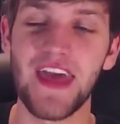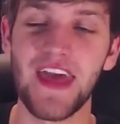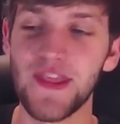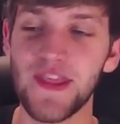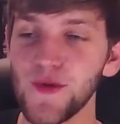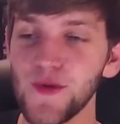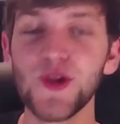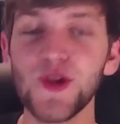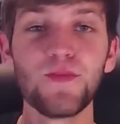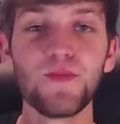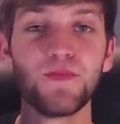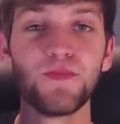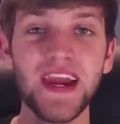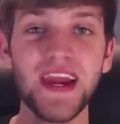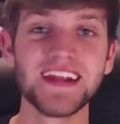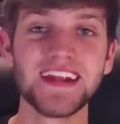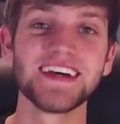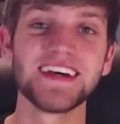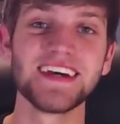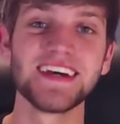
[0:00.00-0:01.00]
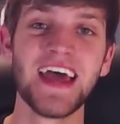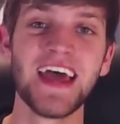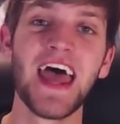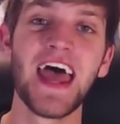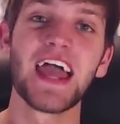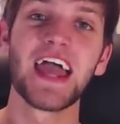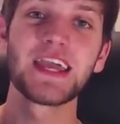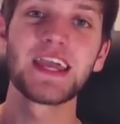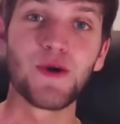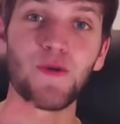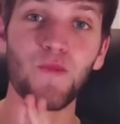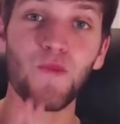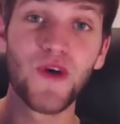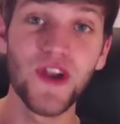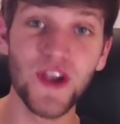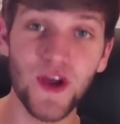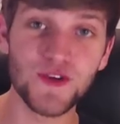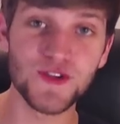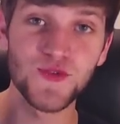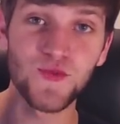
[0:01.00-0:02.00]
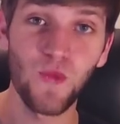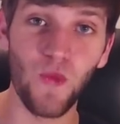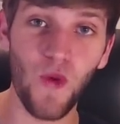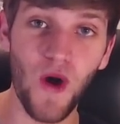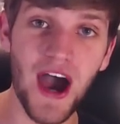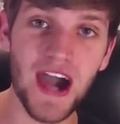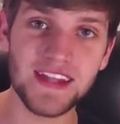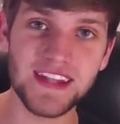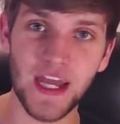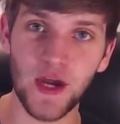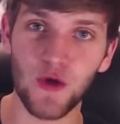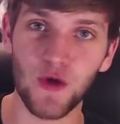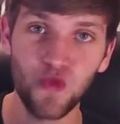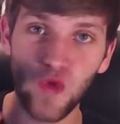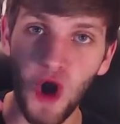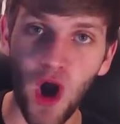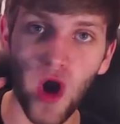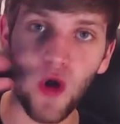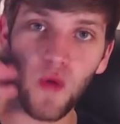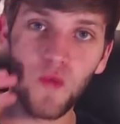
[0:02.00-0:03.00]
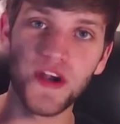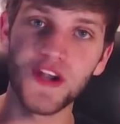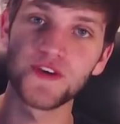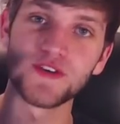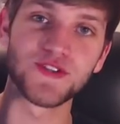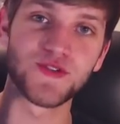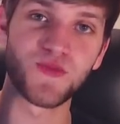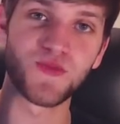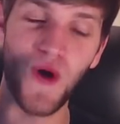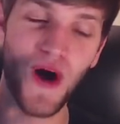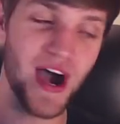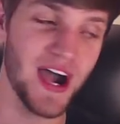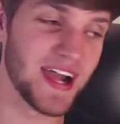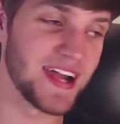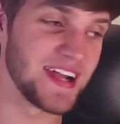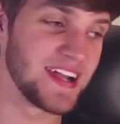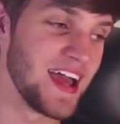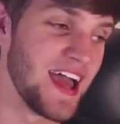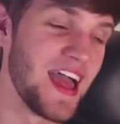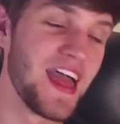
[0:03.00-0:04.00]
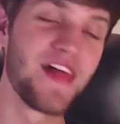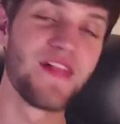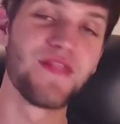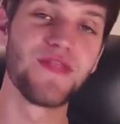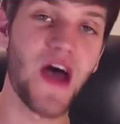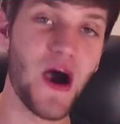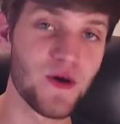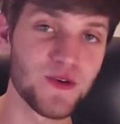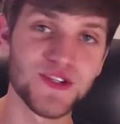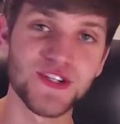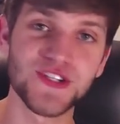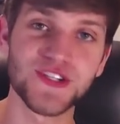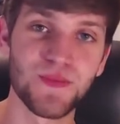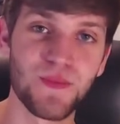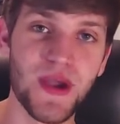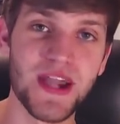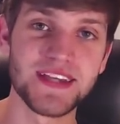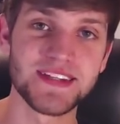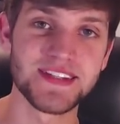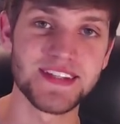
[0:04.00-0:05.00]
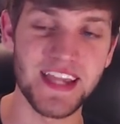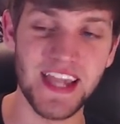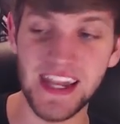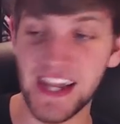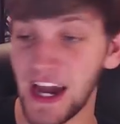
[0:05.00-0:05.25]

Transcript: And then when you beat it and get Widow's Wine, like raw Widow's Wine, that was just amazing.